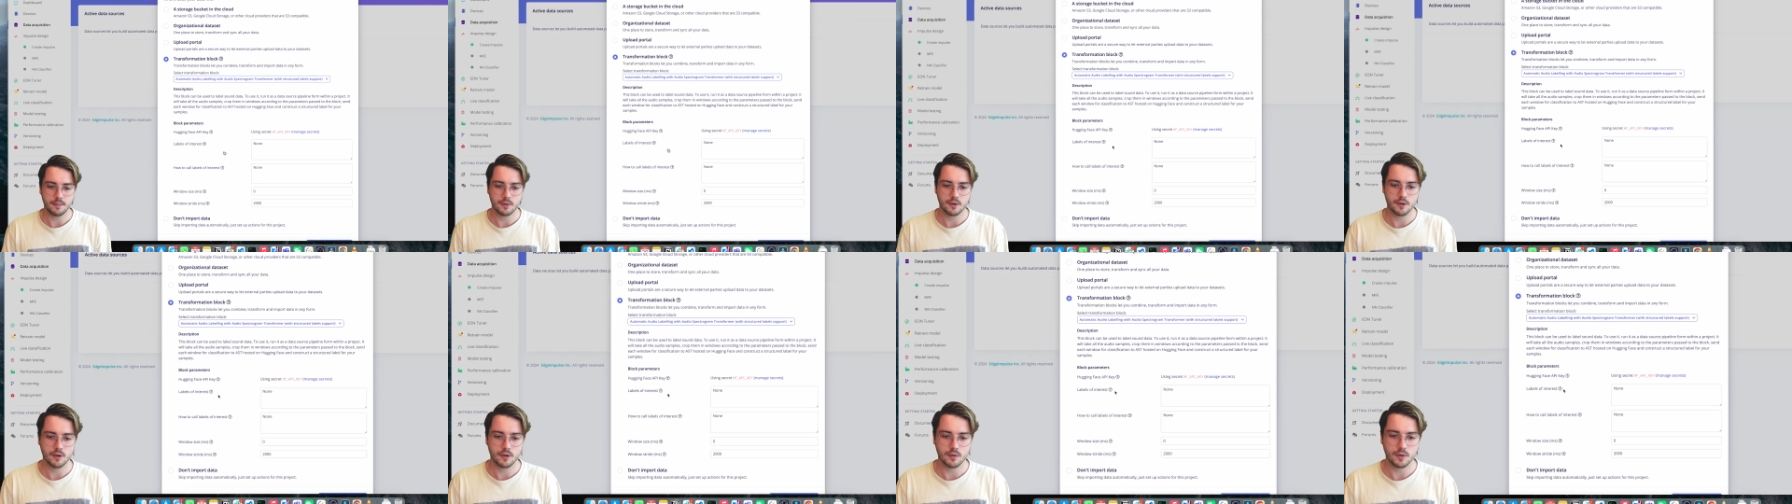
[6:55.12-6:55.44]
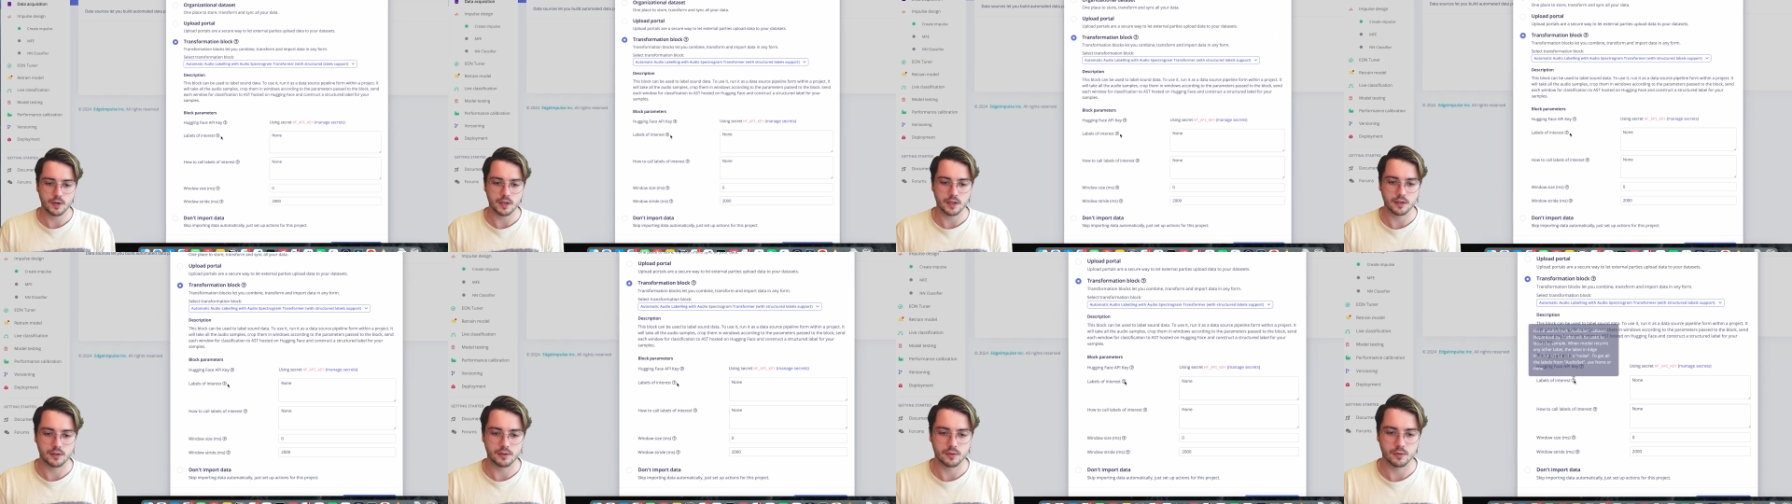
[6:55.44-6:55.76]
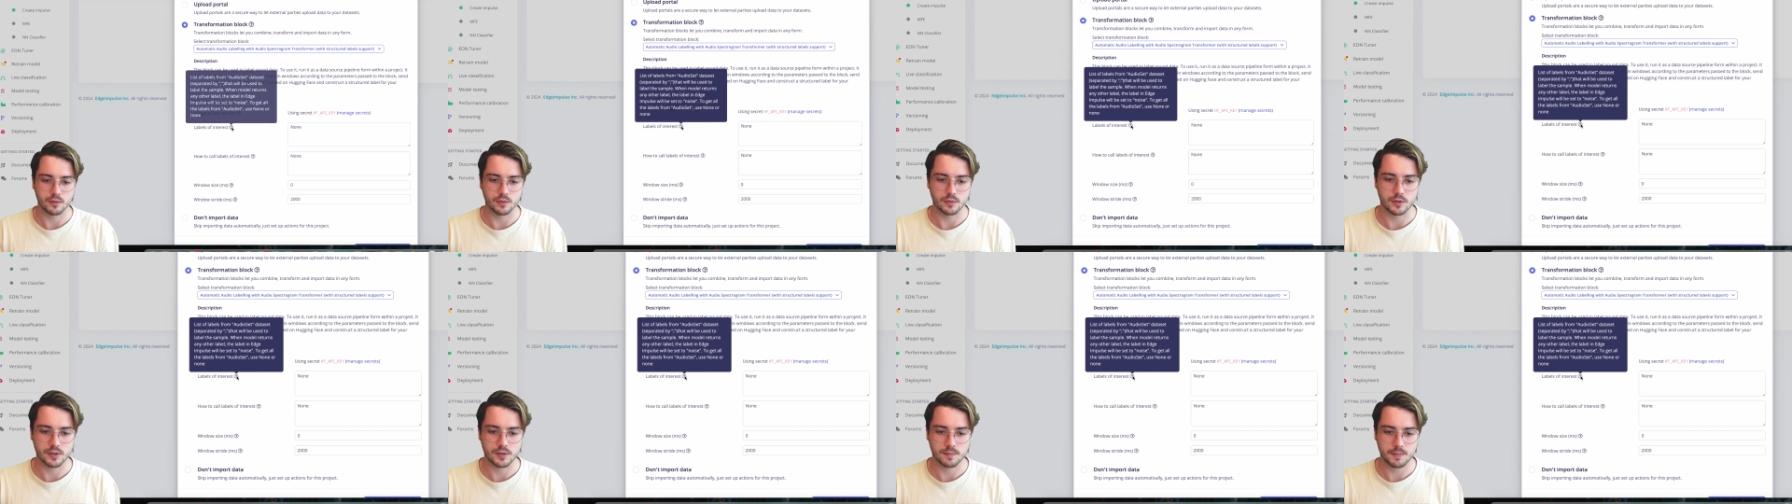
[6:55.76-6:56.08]
going
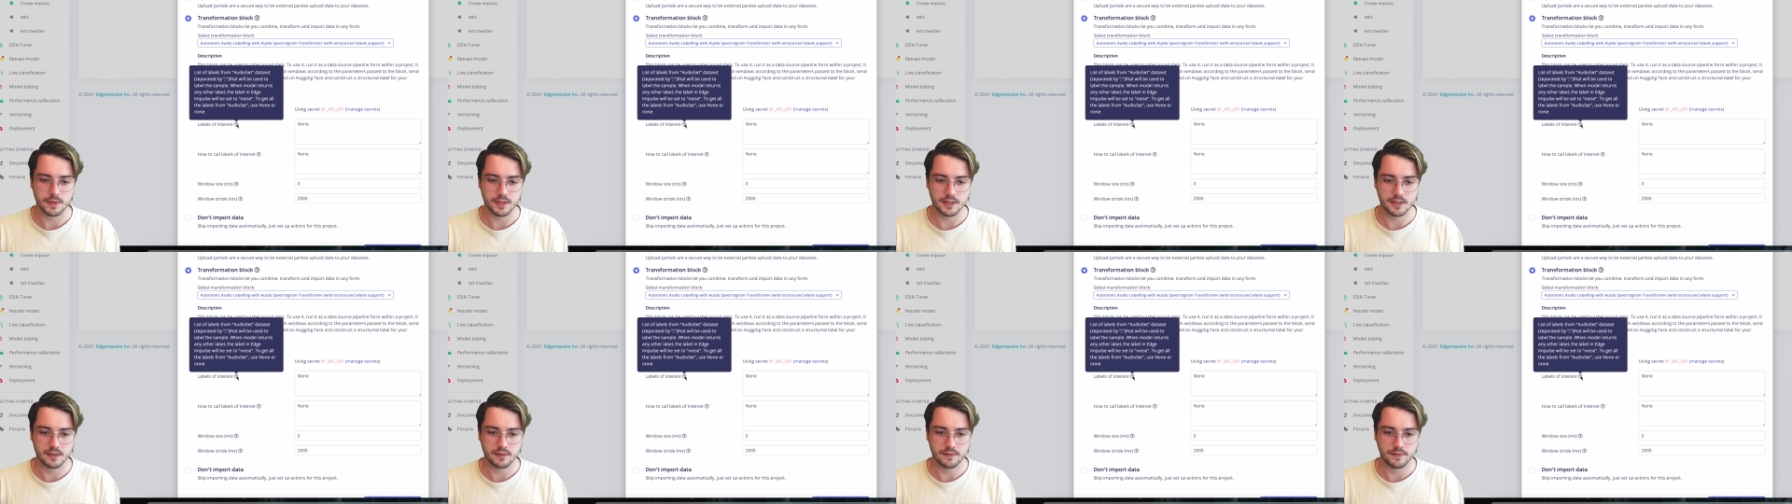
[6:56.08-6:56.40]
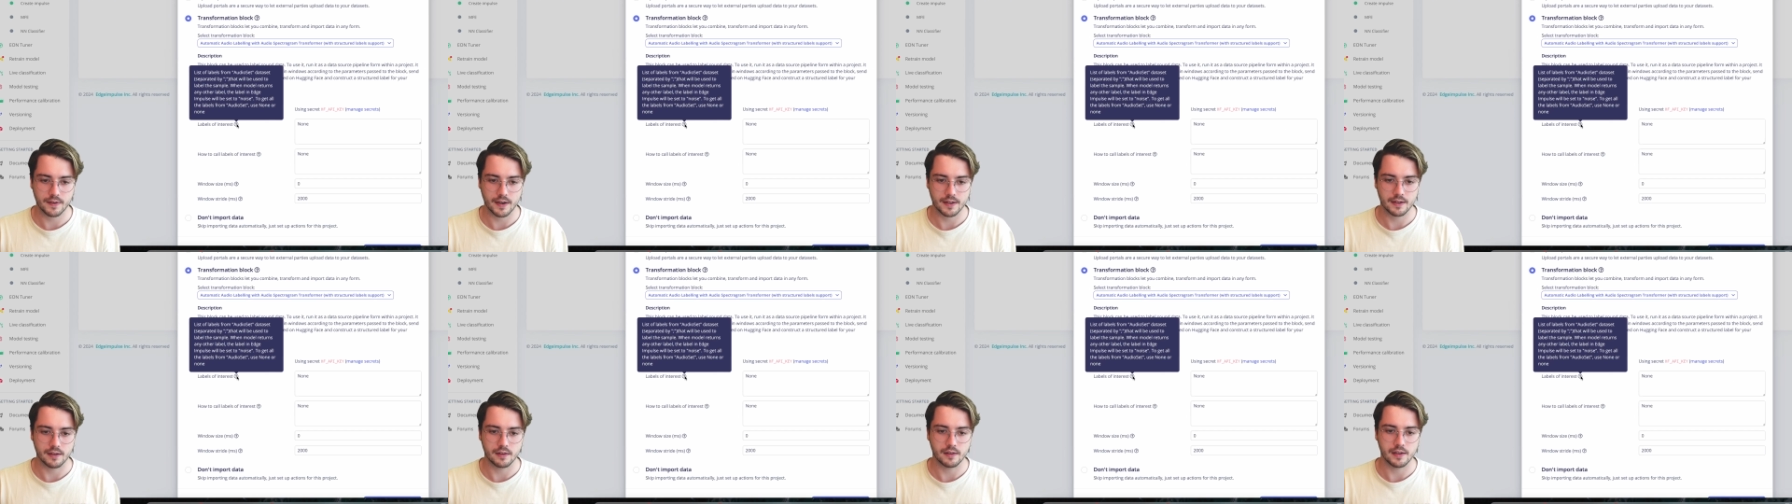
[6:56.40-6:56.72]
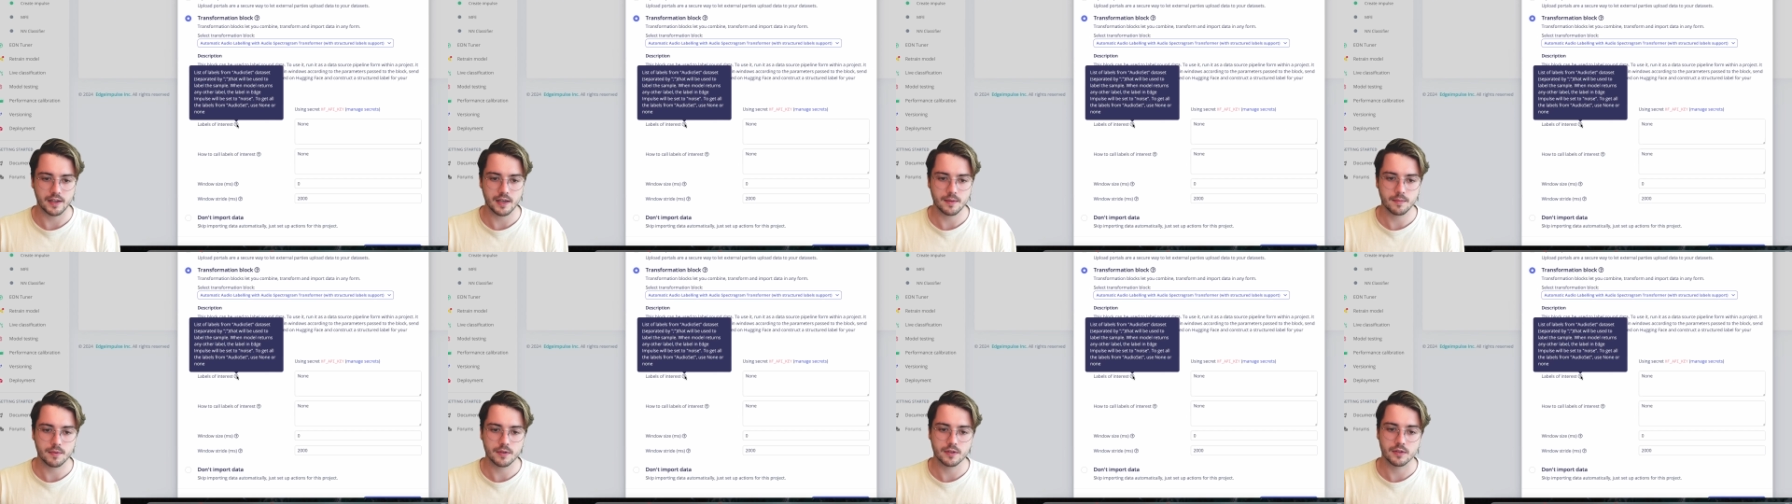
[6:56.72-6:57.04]
to specify the
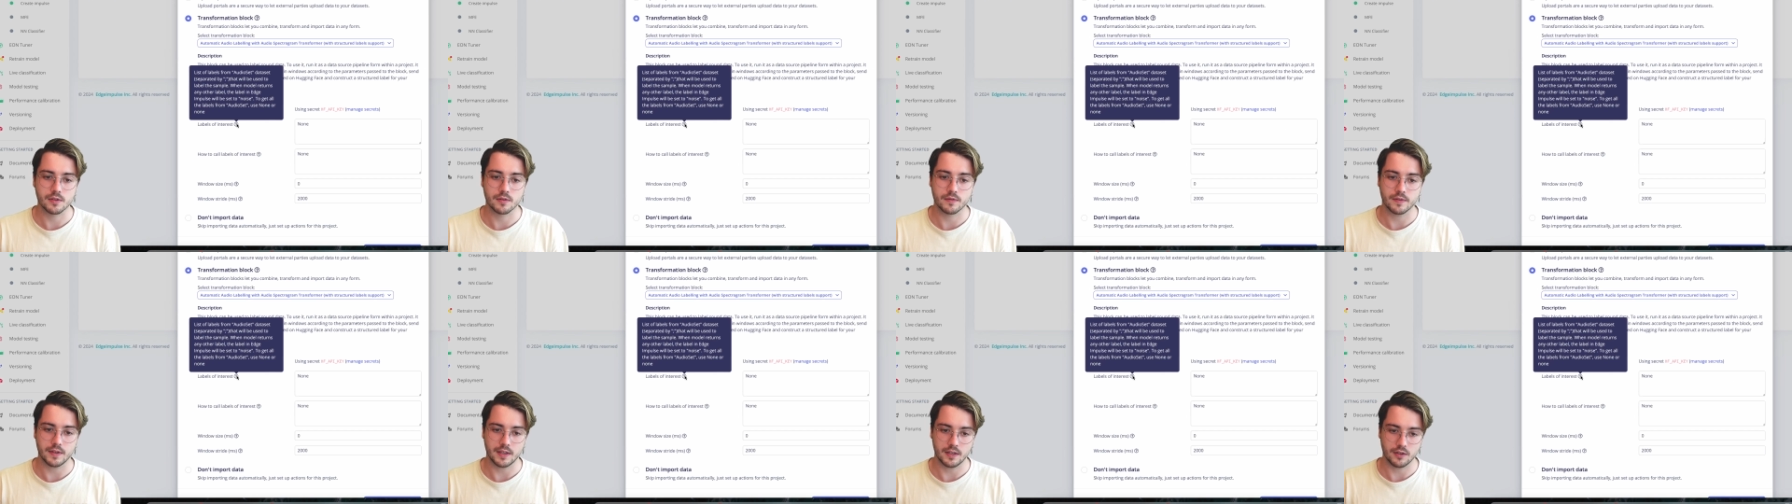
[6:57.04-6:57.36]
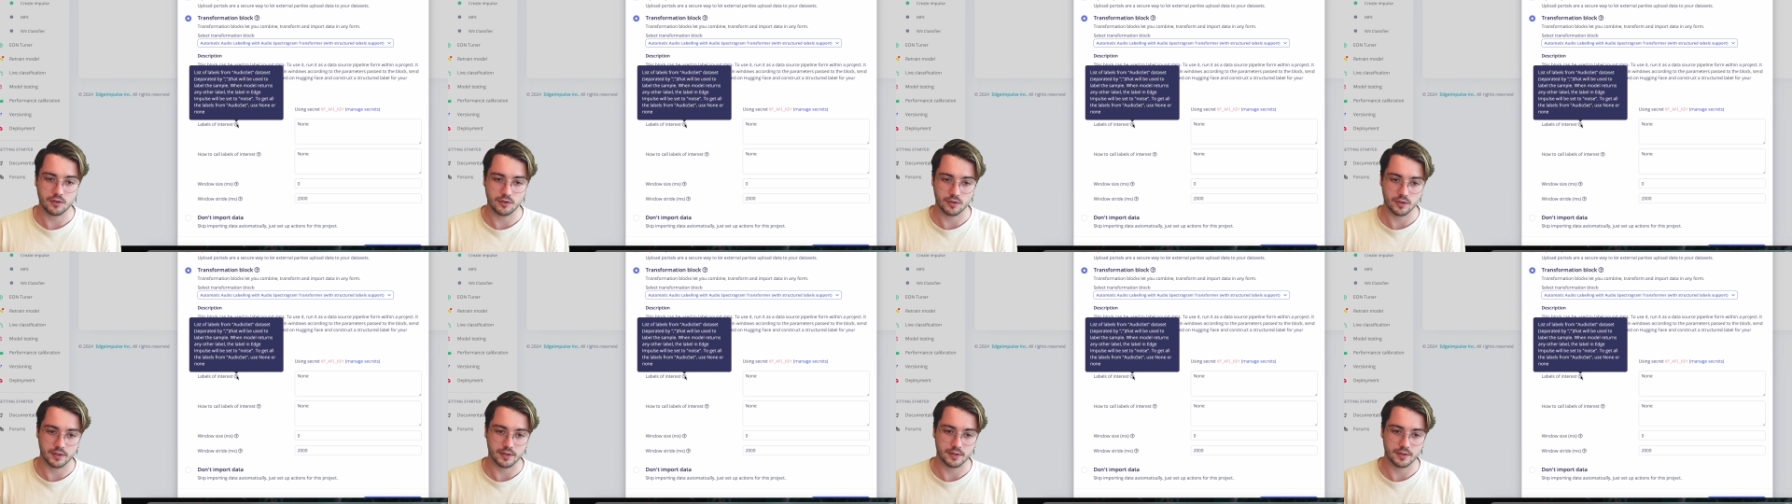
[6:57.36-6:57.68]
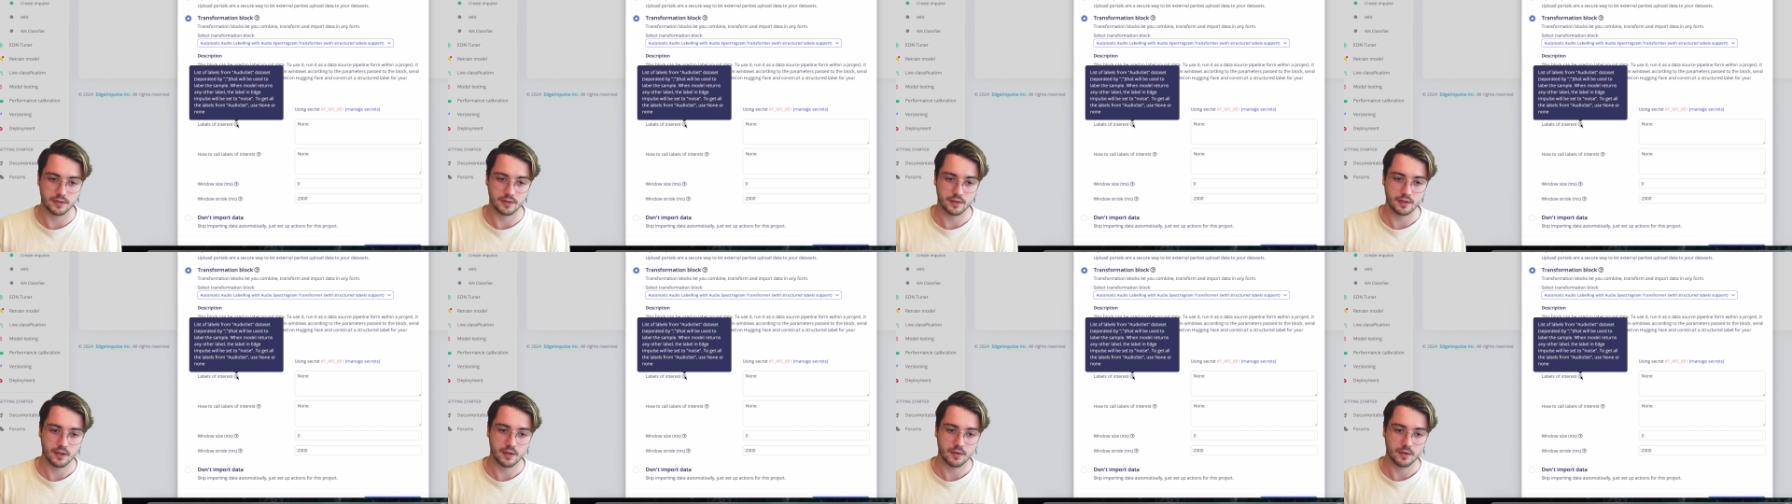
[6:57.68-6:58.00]
labels of
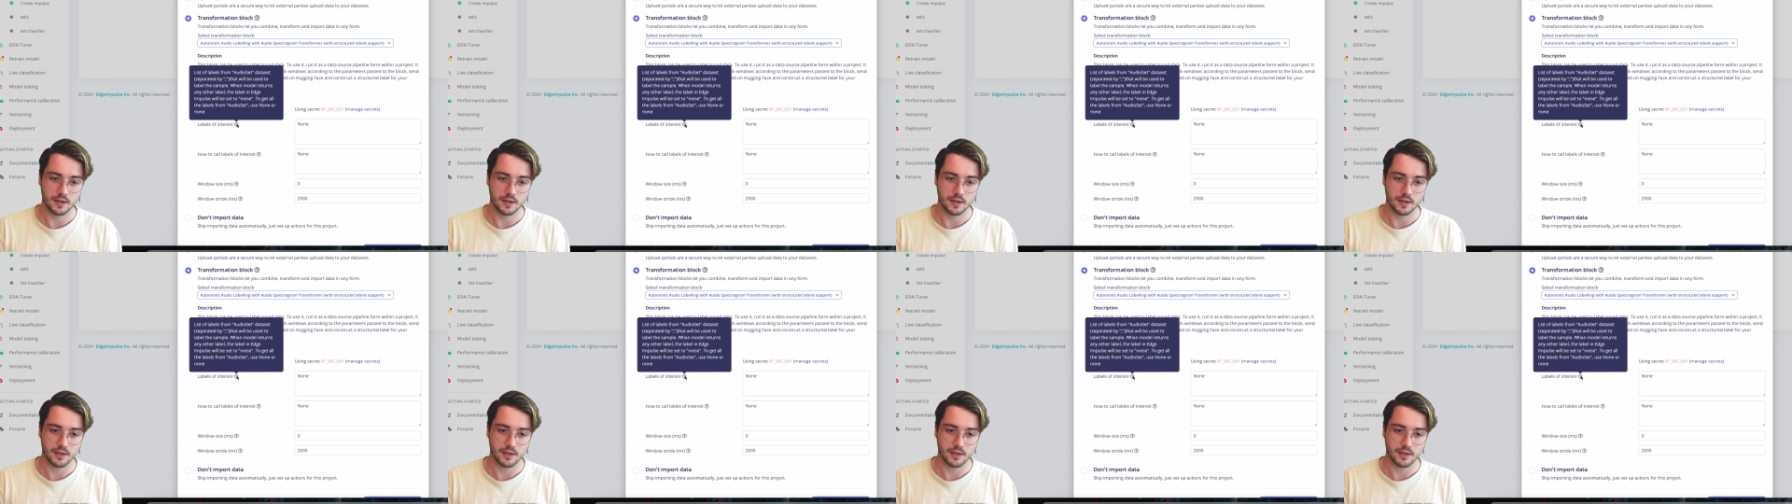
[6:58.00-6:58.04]
interest.